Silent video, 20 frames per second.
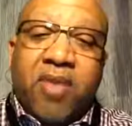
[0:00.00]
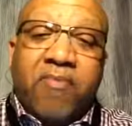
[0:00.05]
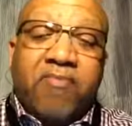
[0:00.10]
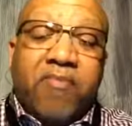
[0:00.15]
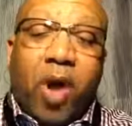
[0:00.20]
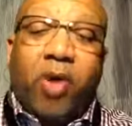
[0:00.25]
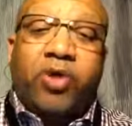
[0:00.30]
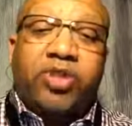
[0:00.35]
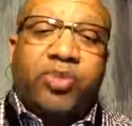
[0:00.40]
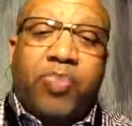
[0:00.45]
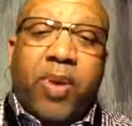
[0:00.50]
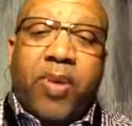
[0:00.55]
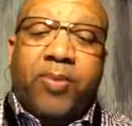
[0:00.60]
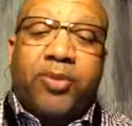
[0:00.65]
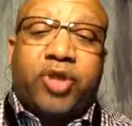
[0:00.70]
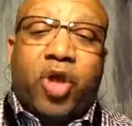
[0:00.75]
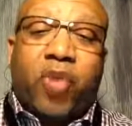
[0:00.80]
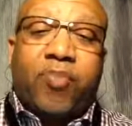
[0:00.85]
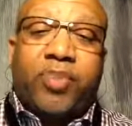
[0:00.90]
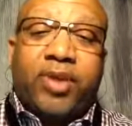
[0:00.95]
Most
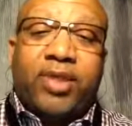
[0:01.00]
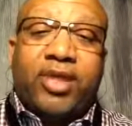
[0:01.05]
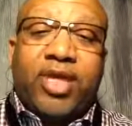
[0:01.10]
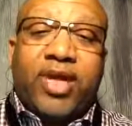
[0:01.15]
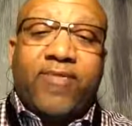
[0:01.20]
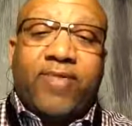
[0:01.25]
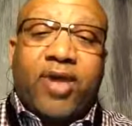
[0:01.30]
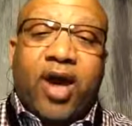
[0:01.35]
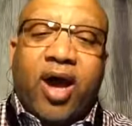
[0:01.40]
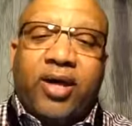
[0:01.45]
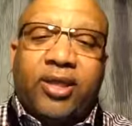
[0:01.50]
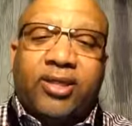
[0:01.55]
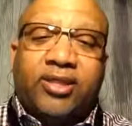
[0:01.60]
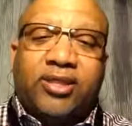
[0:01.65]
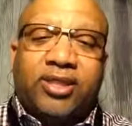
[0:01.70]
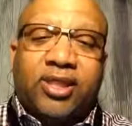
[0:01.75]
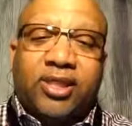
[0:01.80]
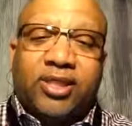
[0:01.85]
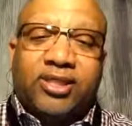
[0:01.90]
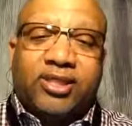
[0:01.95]
people don't believe God
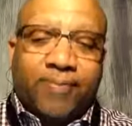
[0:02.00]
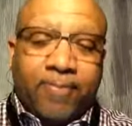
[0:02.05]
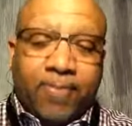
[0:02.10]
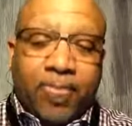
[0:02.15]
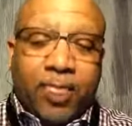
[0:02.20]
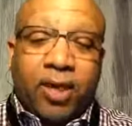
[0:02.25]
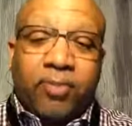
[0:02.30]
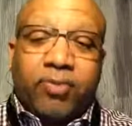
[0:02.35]
exists